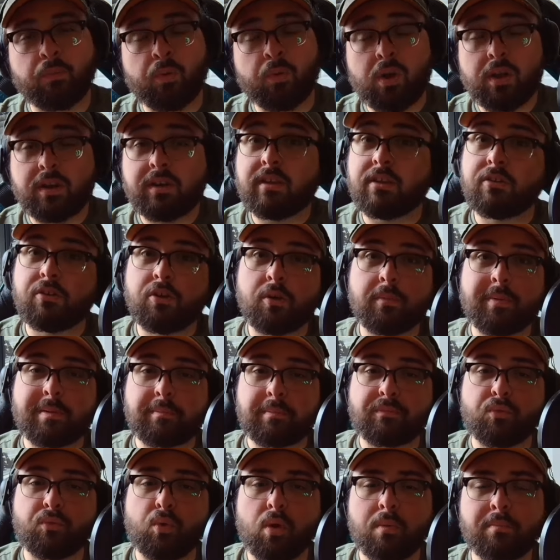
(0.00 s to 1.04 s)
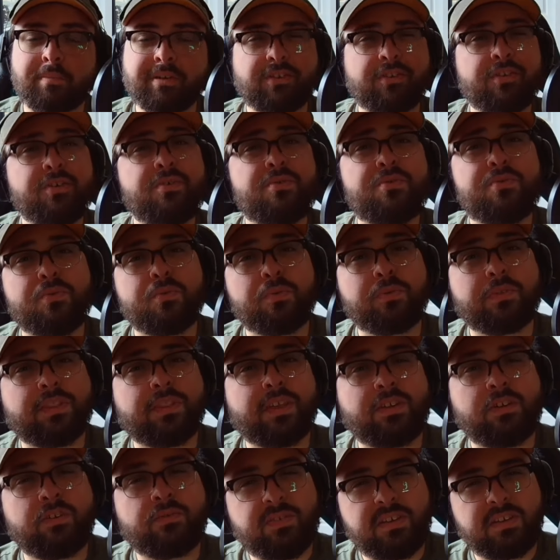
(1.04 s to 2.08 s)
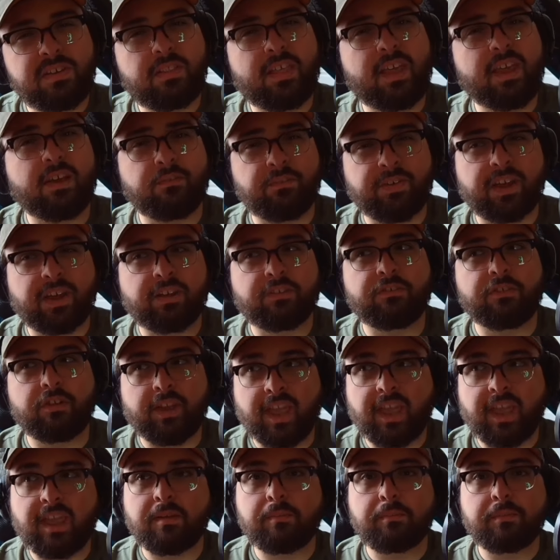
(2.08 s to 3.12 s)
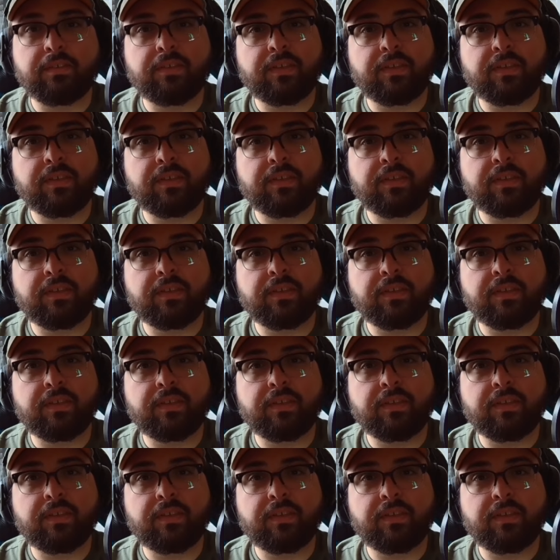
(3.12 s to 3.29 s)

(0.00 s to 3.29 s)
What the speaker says: one, you knew about before, but two, that you feel like affects your games?